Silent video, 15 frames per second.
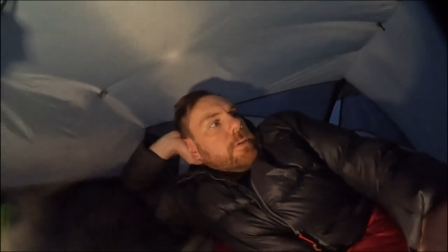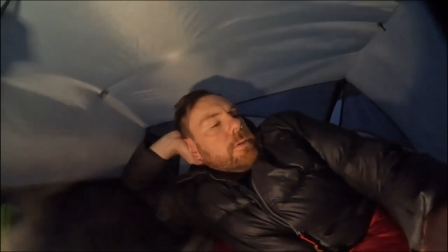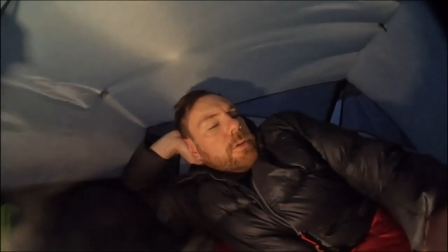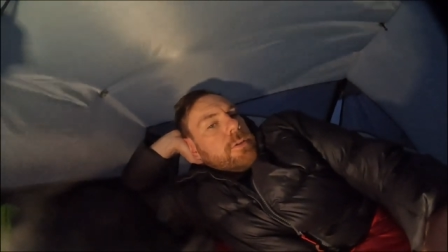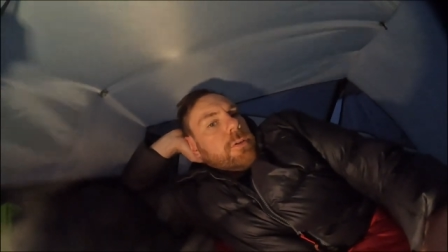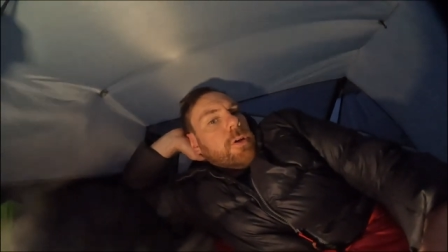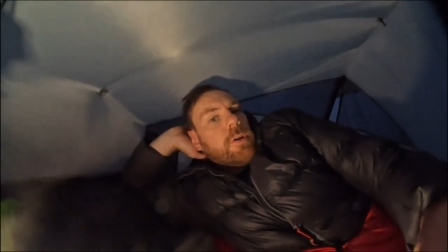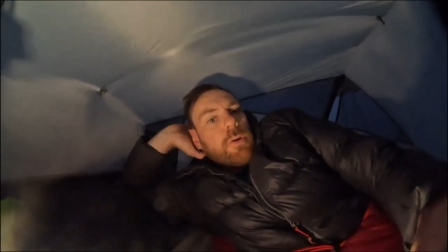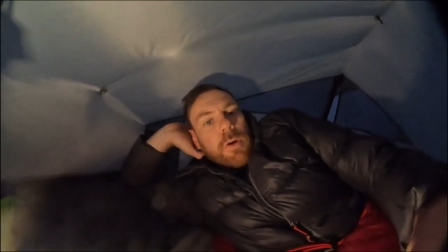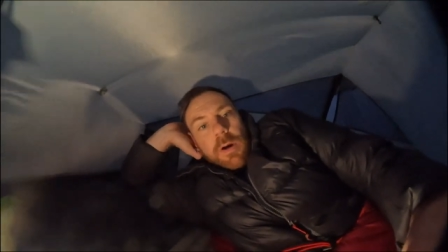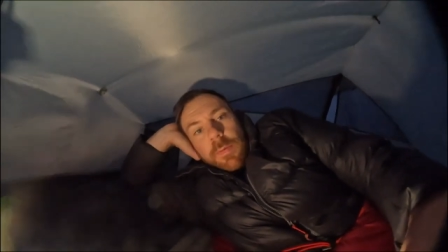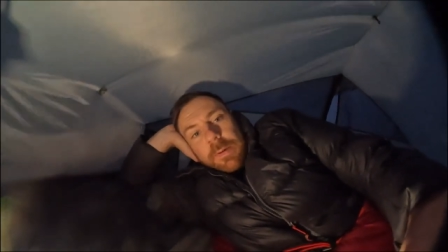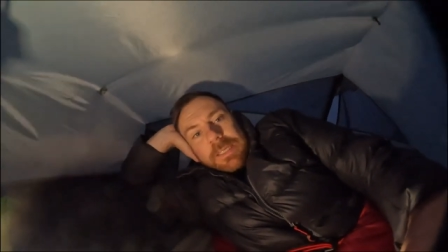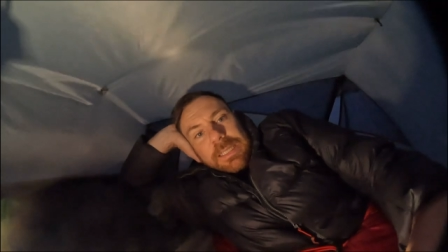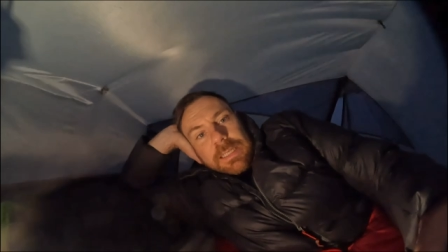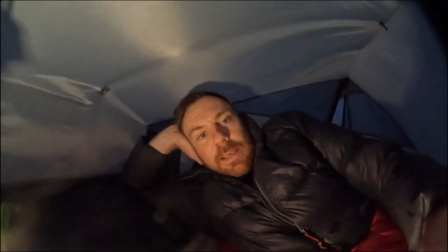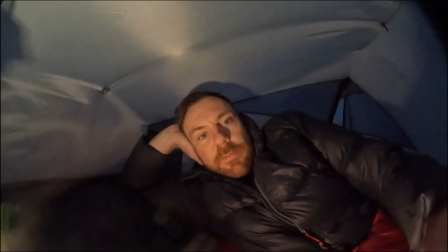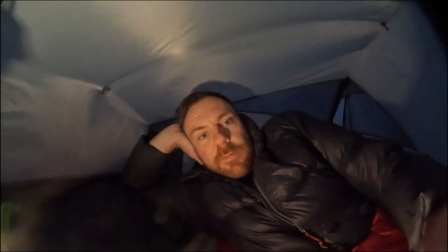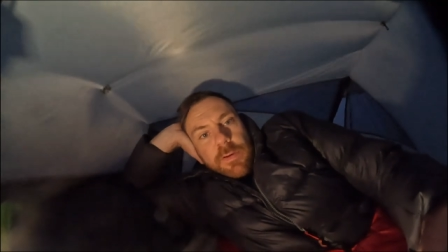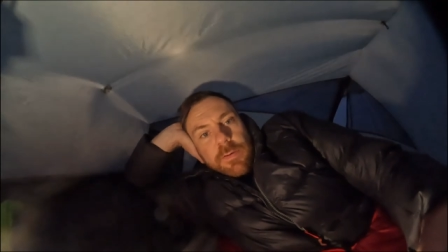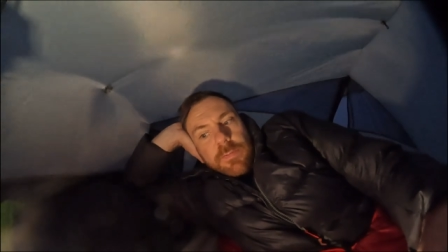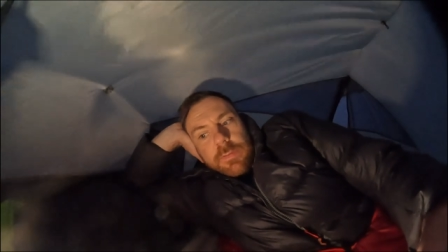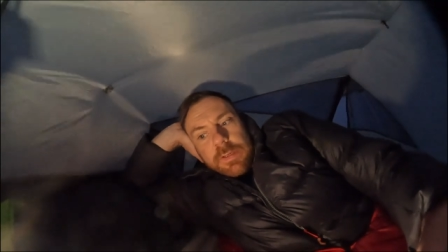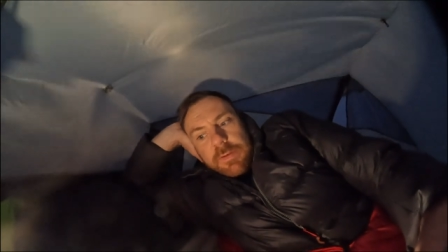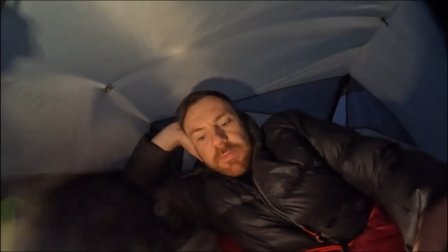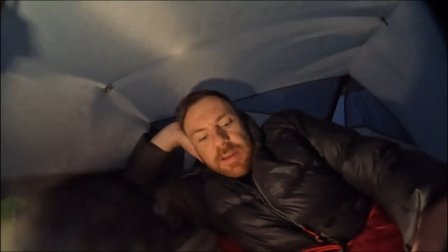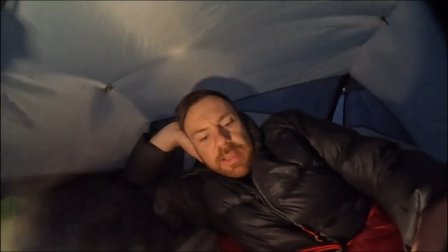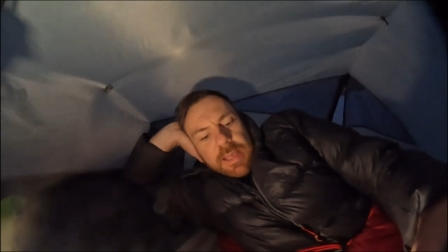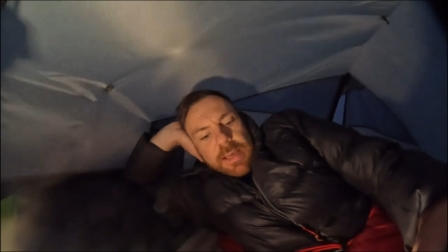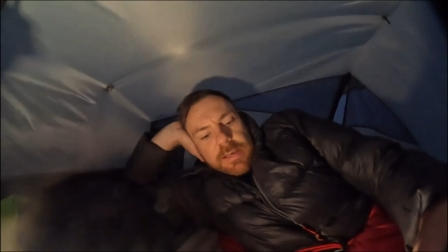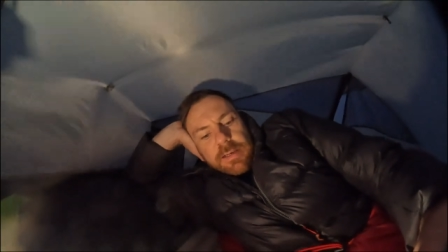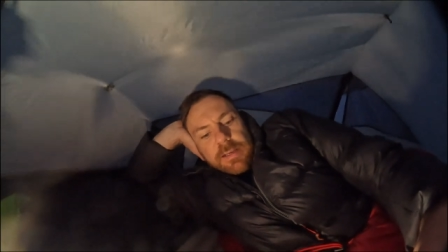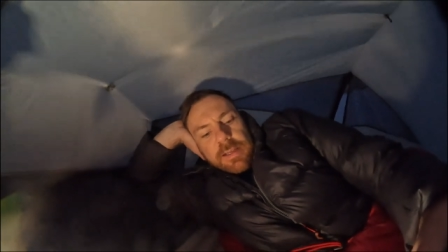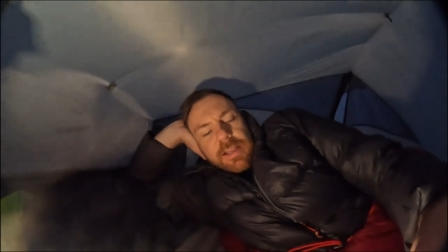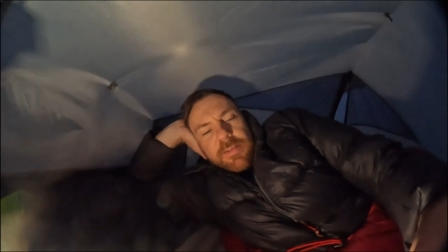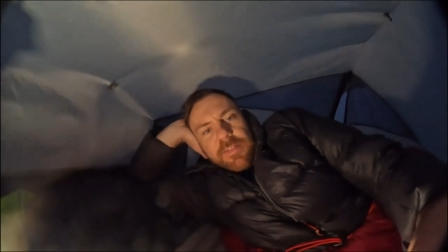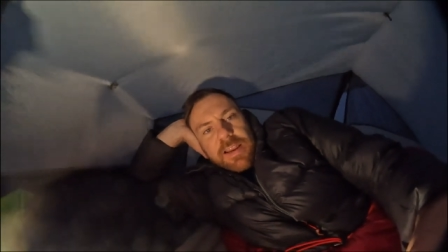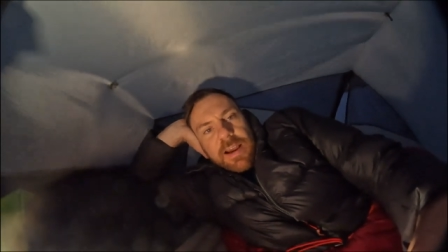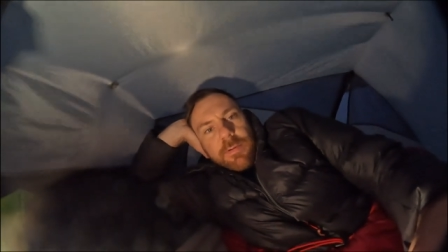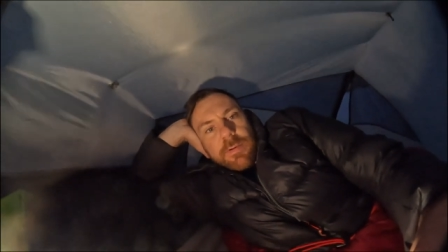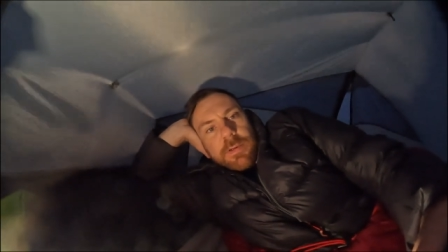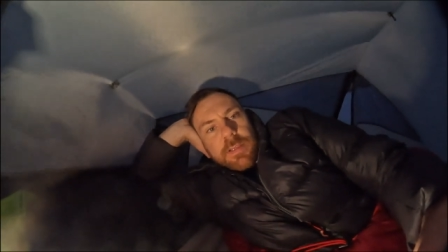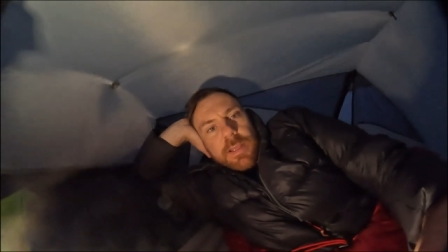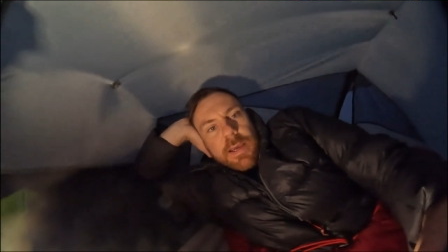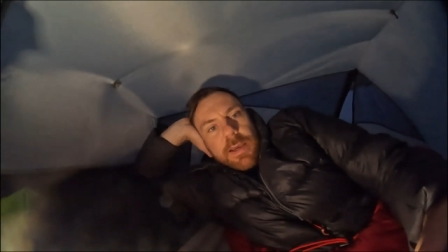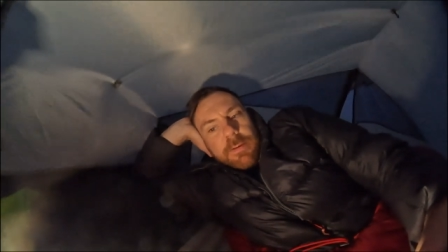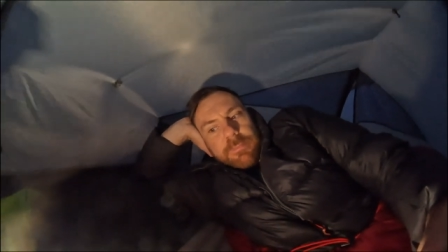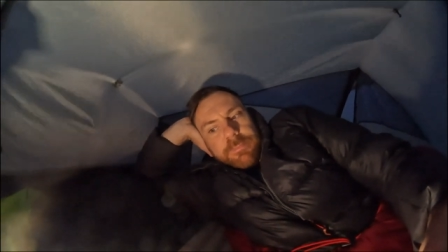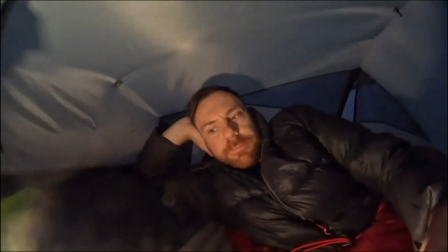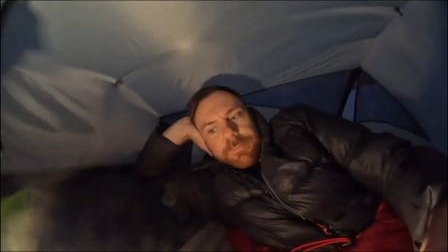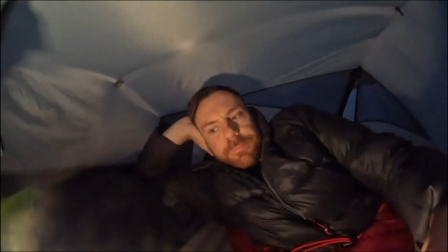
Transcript: It's just gone quarter past seven, so I've nearly had 11 hours there.